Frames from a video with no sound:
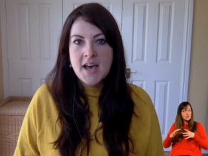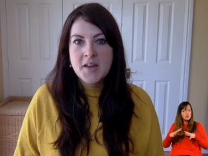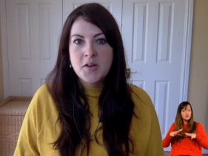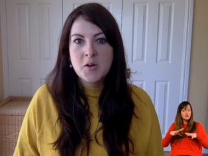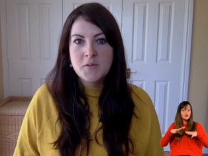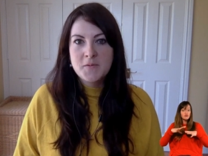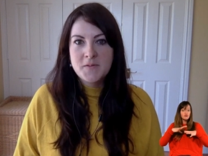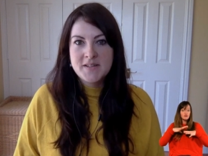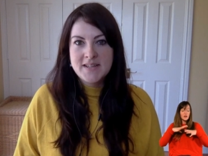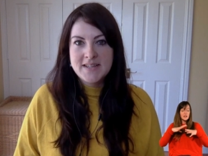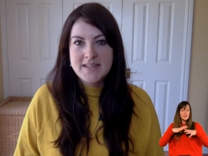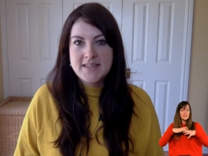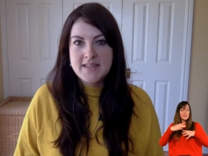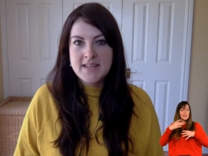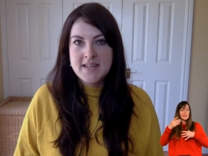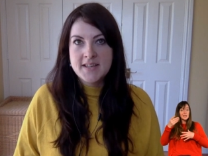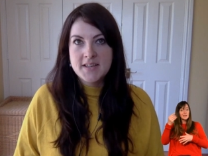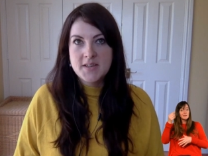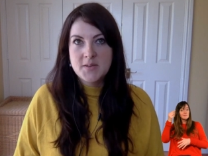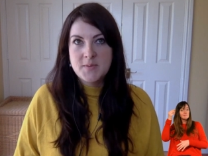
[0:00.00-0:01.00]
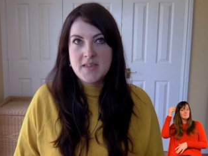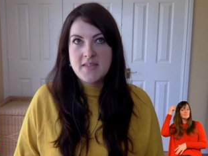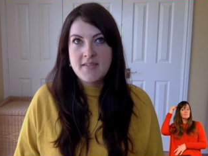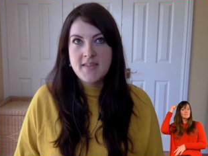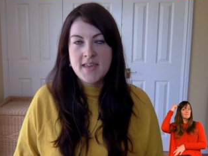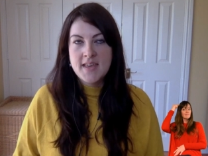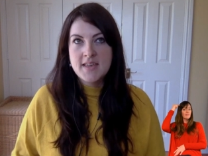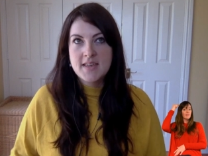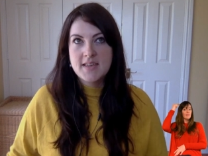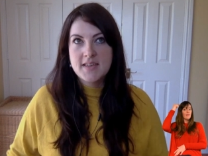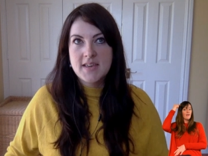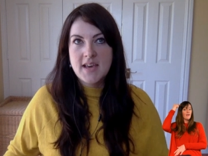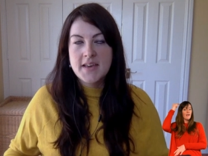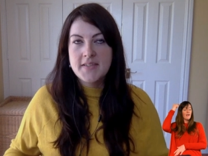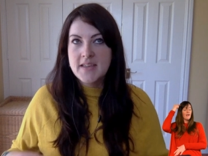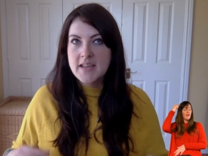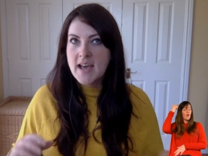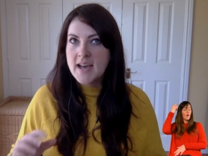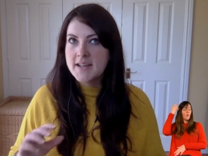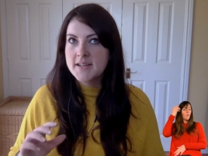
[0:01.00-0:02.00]
And often I think we think,
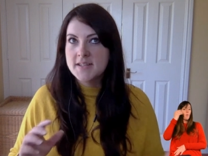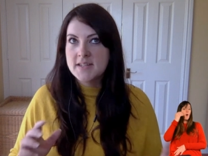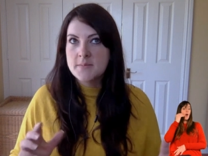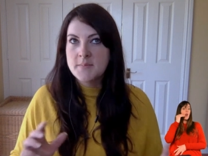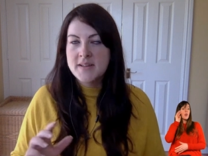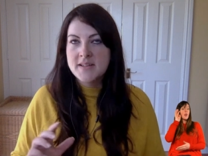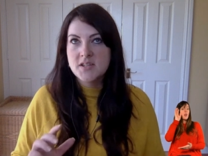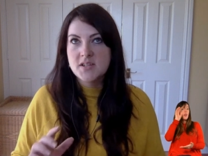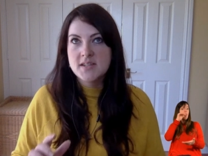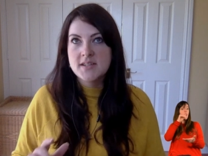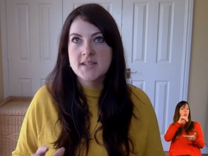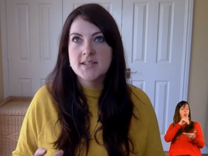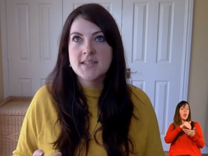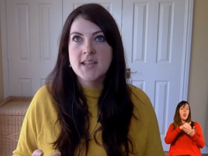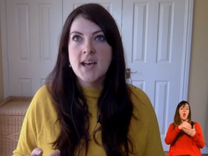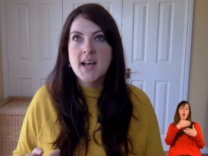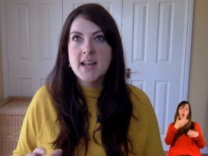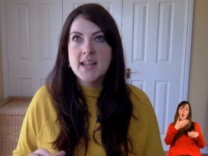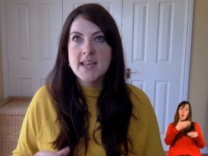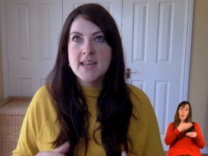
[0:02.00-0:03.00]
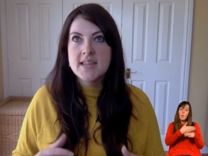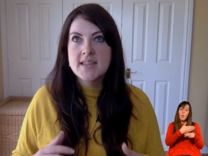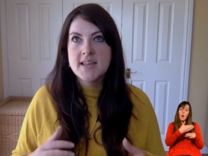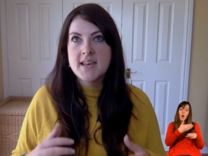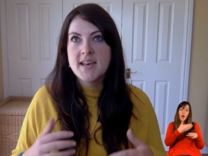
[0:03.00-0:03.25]
I think Andy mentioned this earlier,